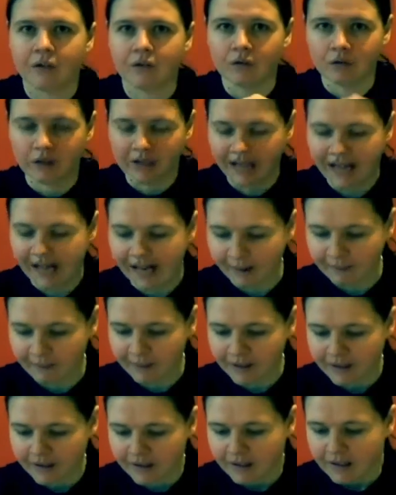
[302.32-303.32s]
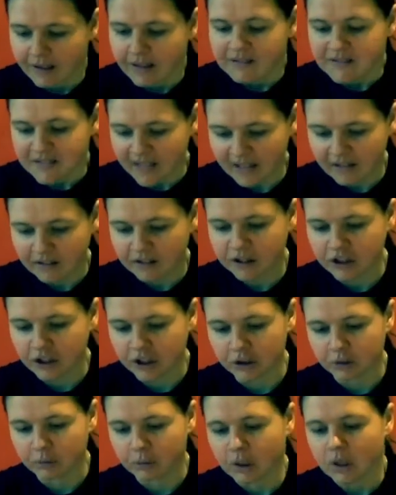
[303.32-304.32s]
cap, telling
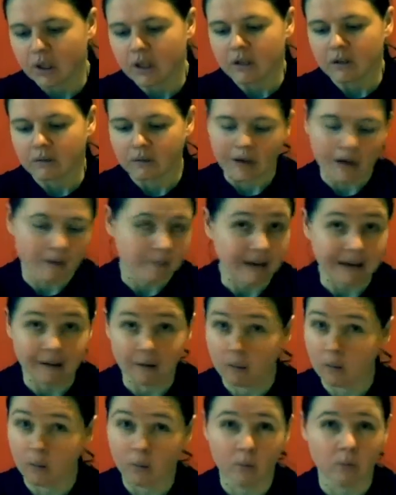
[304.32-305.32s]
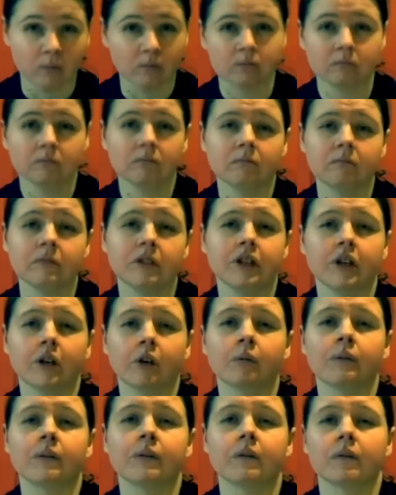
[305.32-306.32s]
you about, you
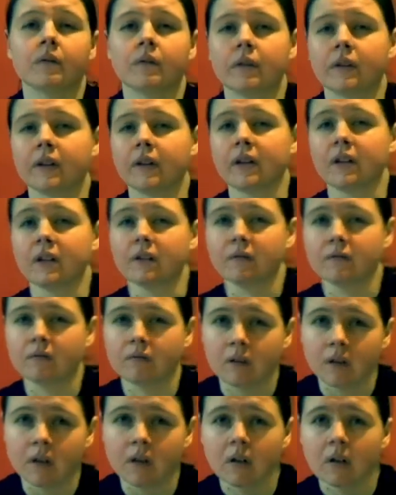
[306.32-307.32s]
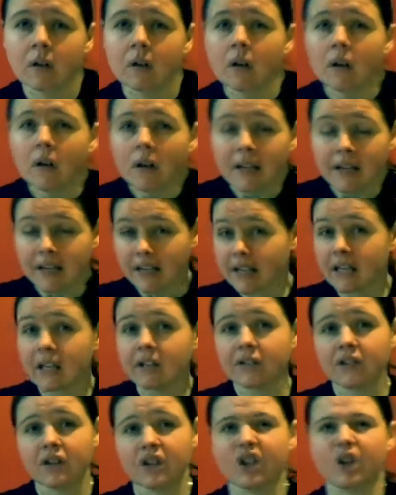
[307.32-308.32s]
know, the
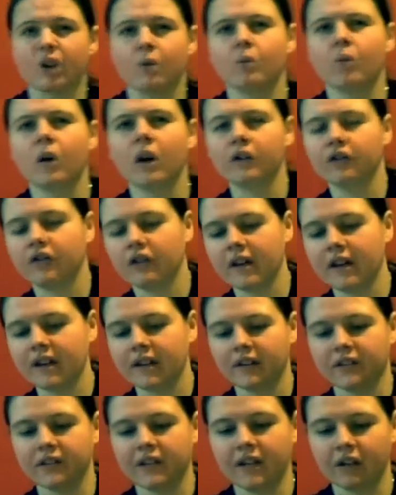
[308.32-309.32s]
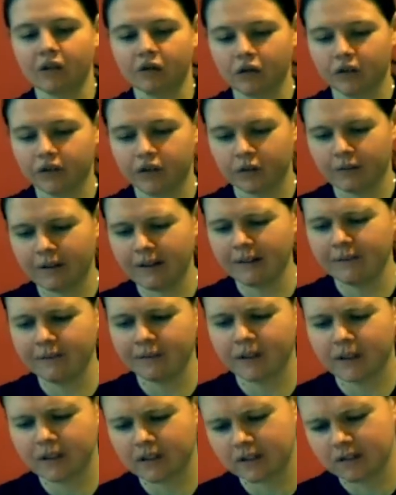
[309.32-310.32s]
heat you can wash, it, etc. So I
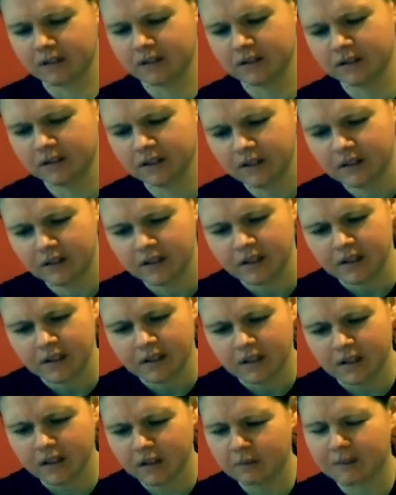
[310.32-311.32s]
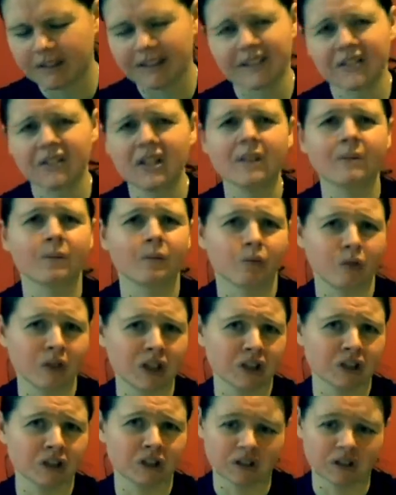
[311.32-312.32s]
thought, you know what, that's not even real.